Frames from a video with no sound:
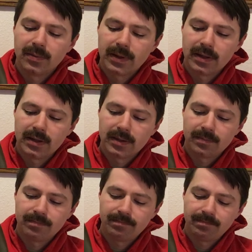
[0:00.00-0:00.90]

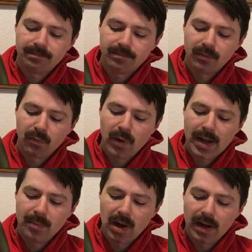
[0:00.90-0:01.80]
were
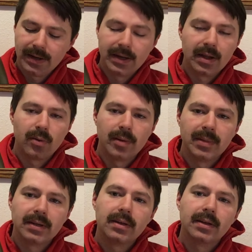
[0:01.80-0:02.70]
way behind in
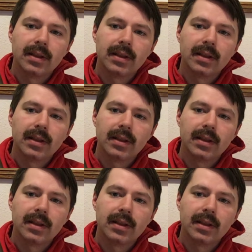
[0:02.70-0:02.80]
equipment.